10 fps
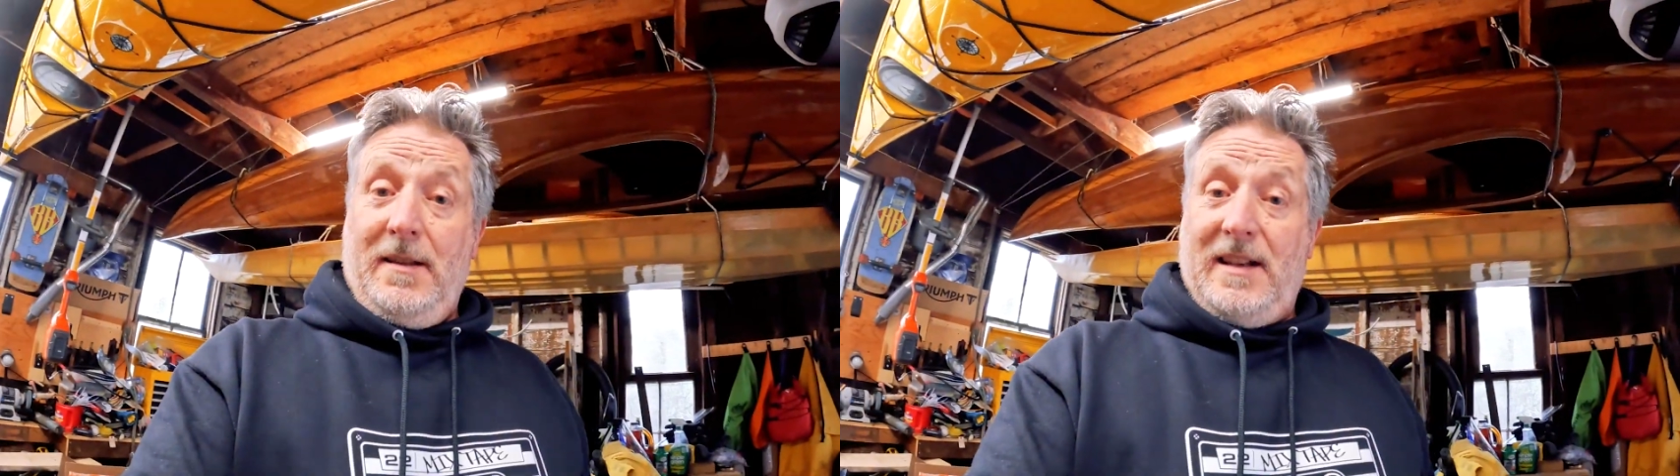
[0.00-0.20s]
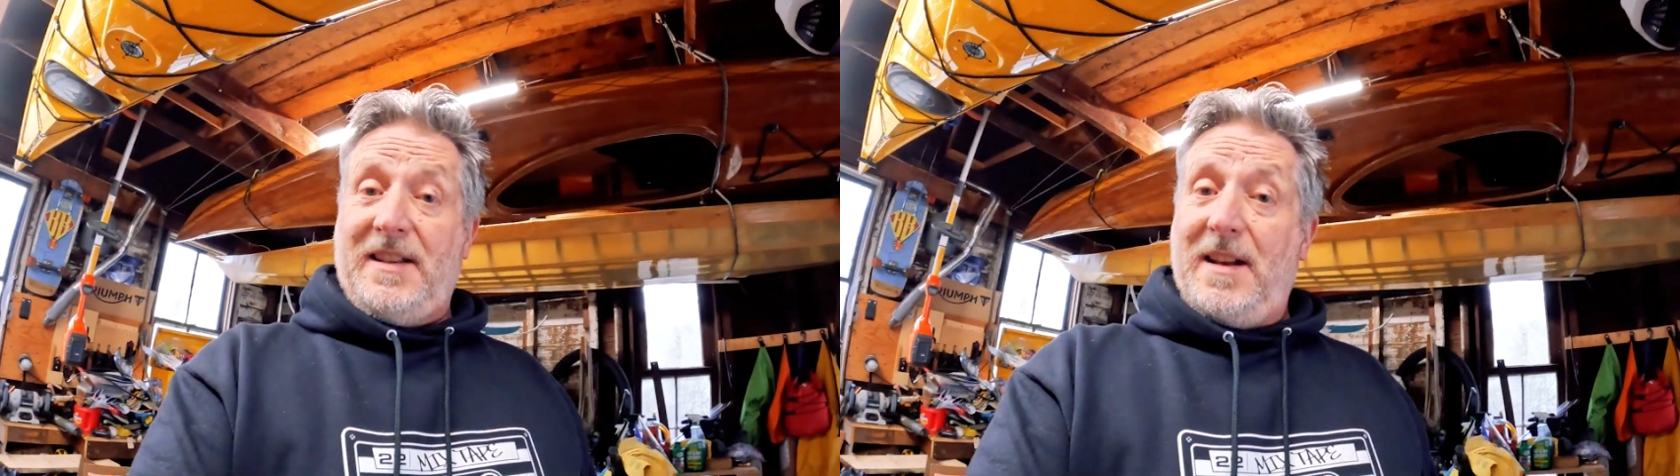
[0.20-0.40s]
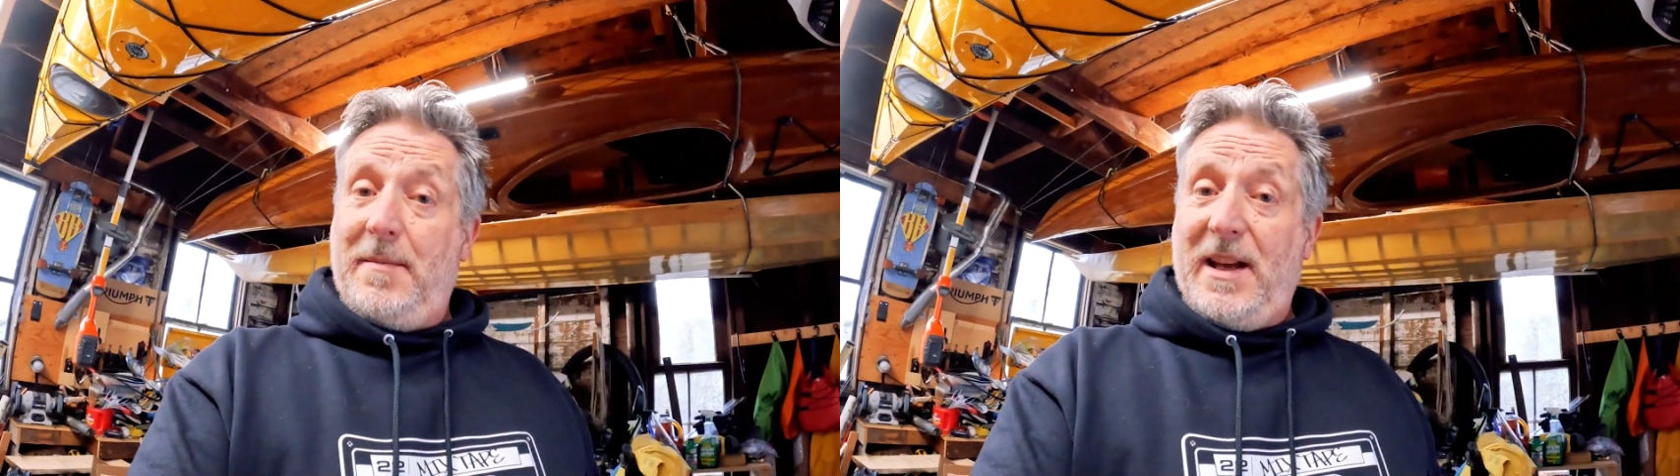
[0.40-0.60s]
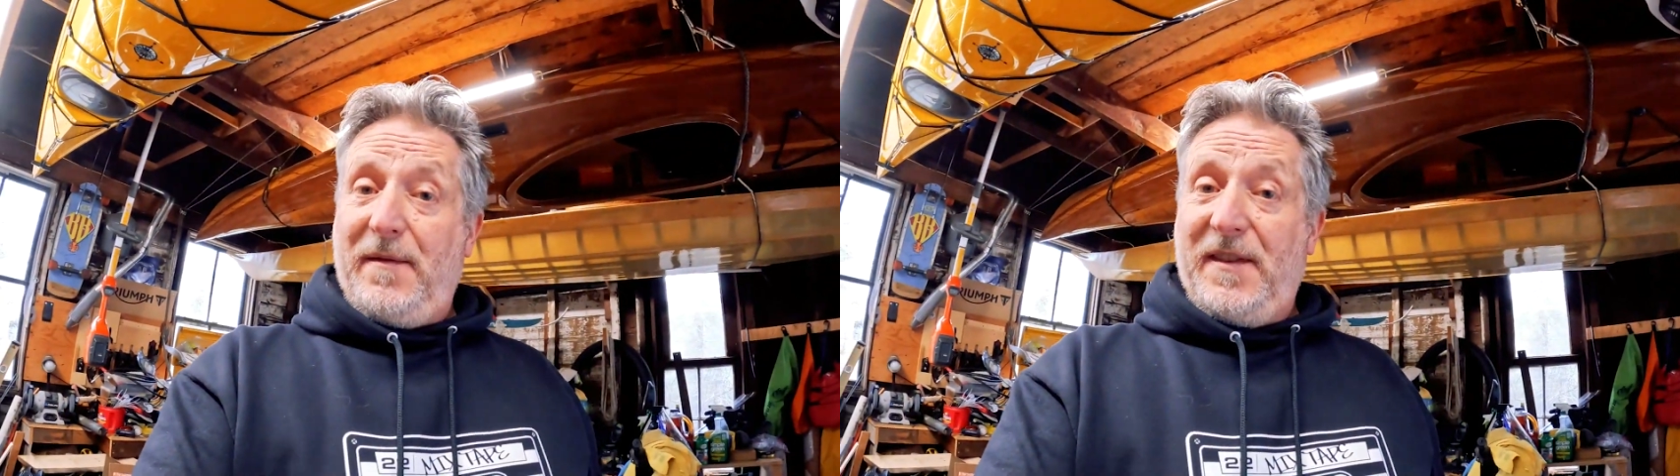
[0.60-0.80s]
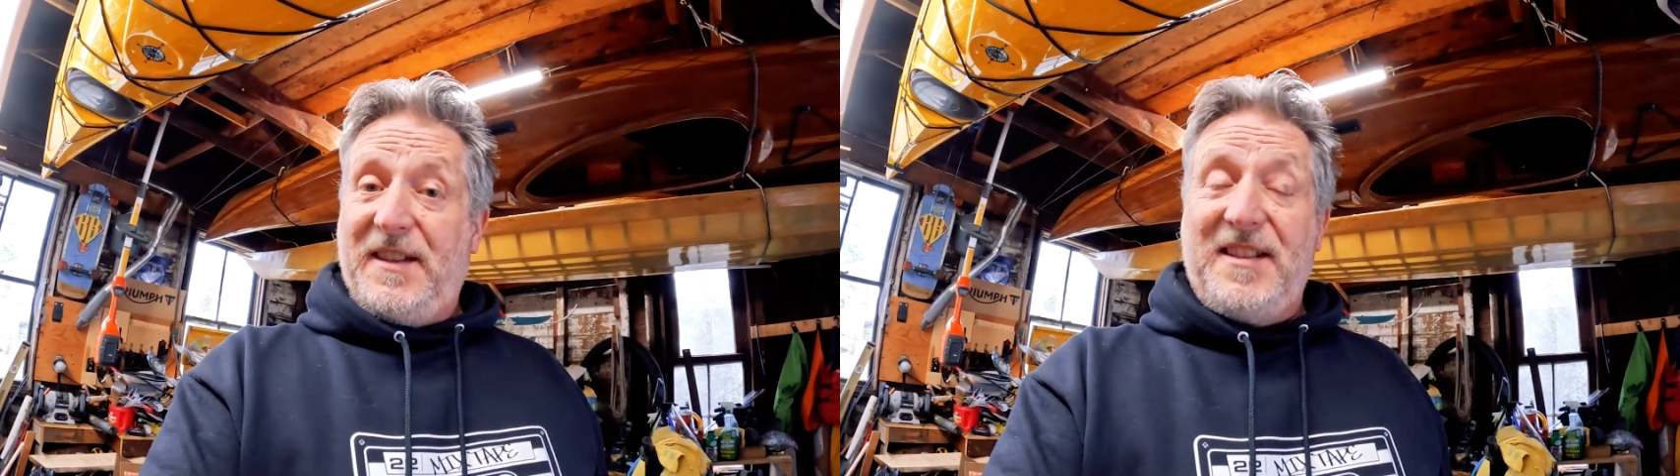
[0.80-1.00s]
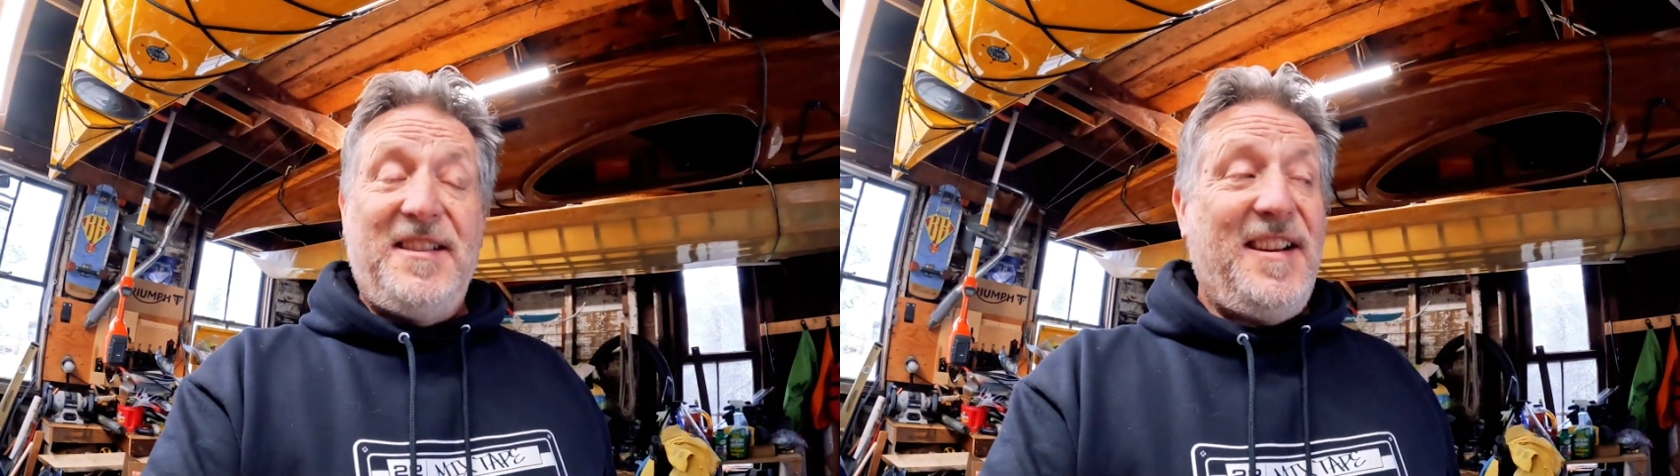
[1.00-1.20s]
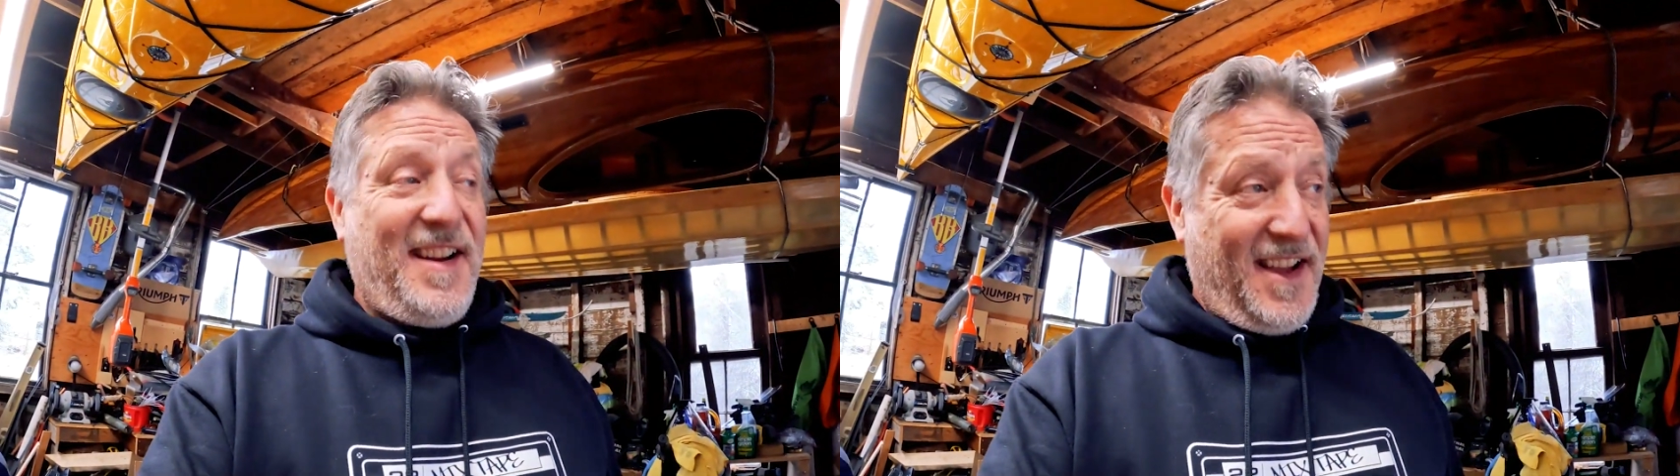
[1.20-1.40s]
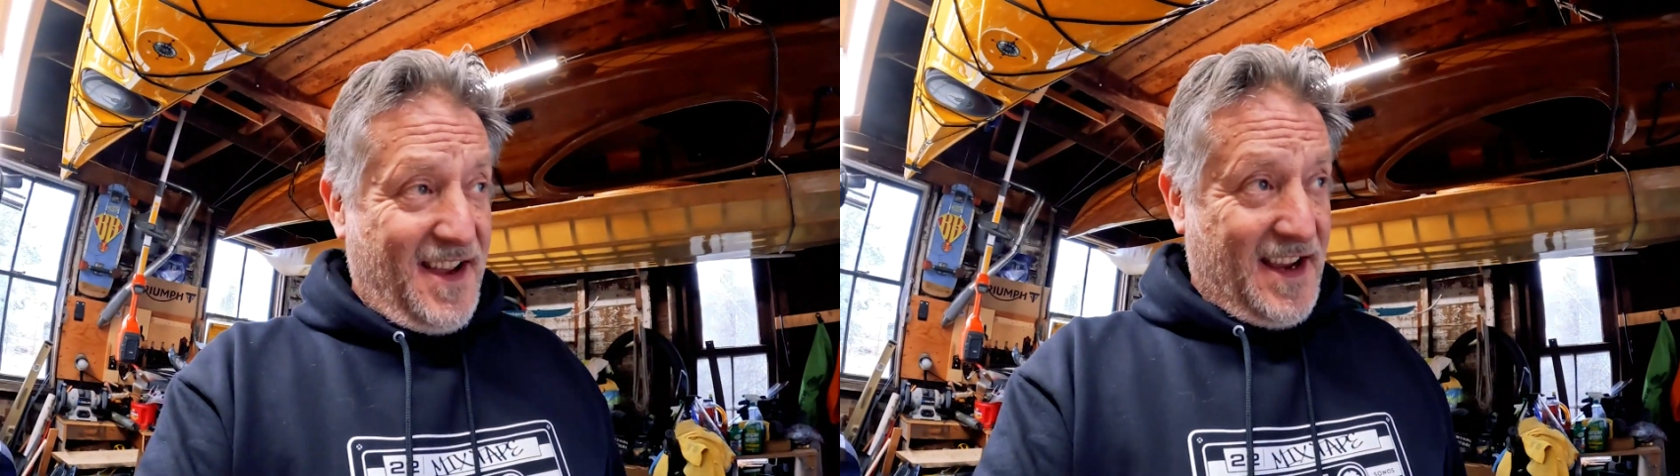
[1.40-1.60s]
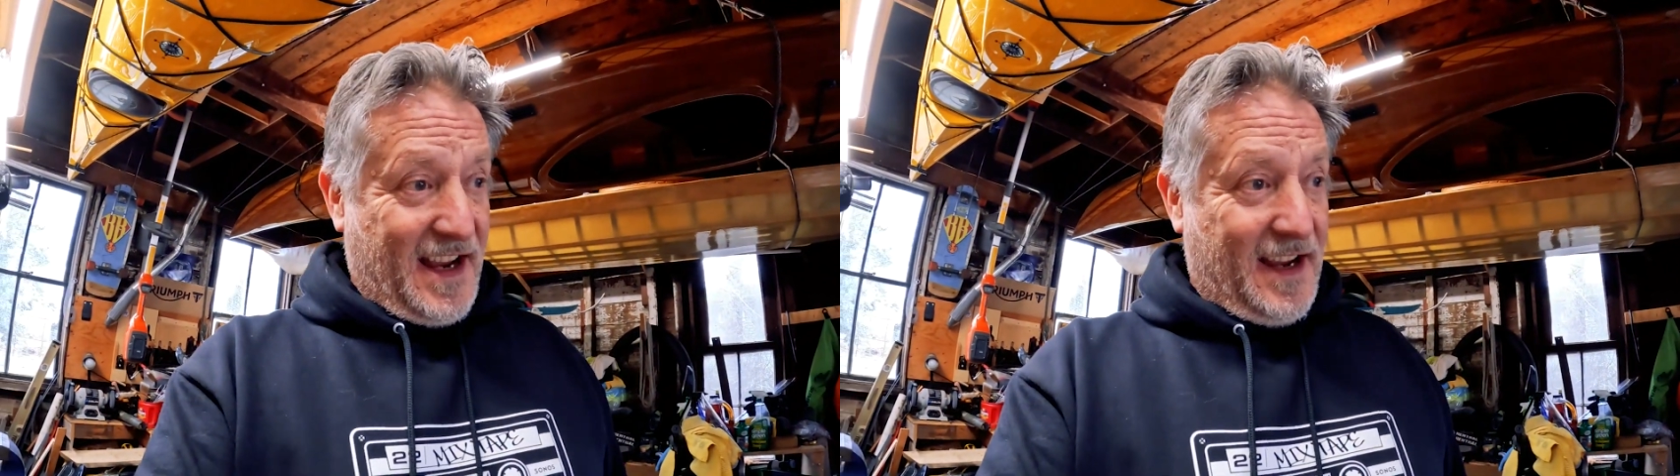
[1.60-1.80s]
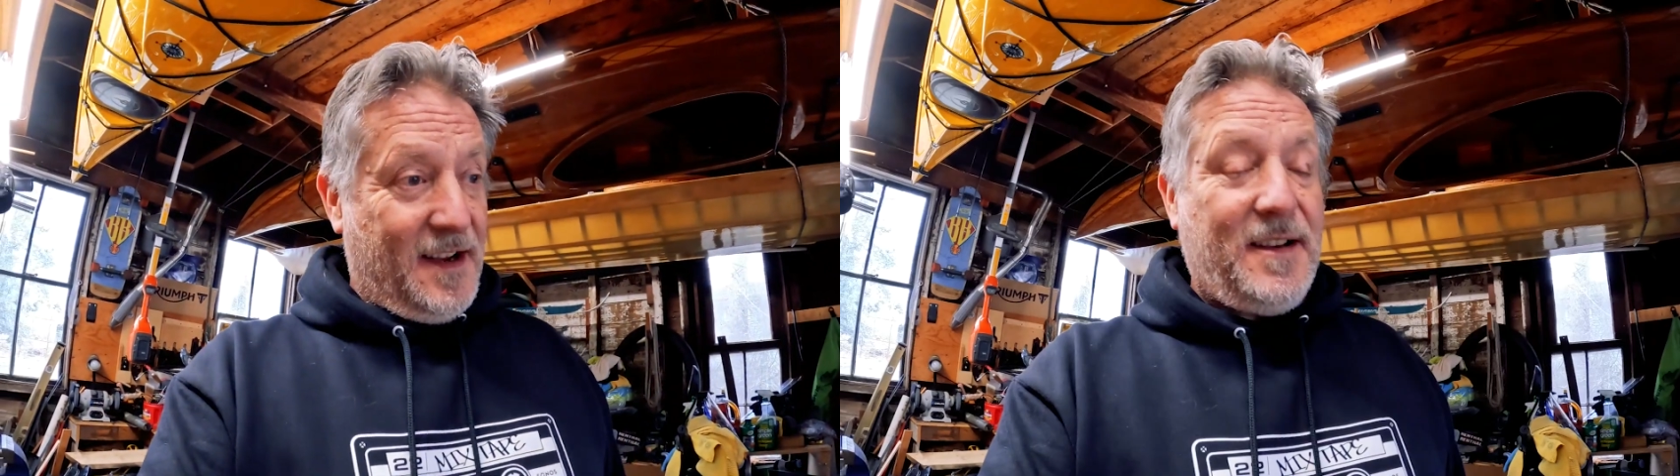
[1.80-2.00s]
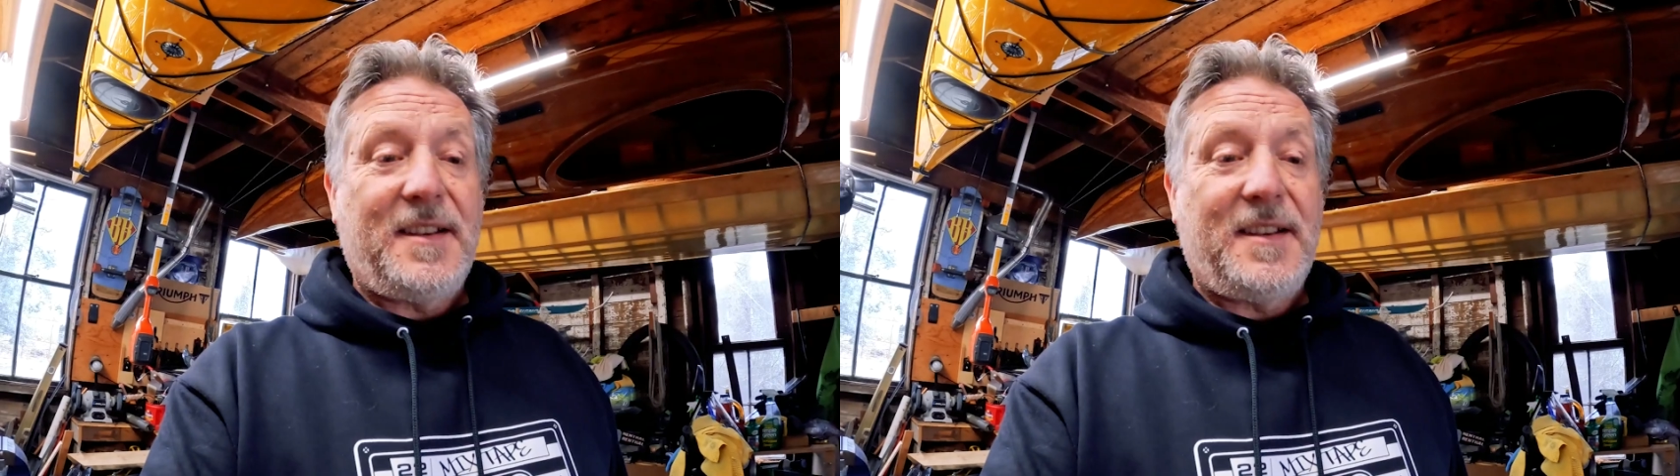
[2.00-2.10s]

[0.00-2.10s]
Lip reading: That's going to be it for today.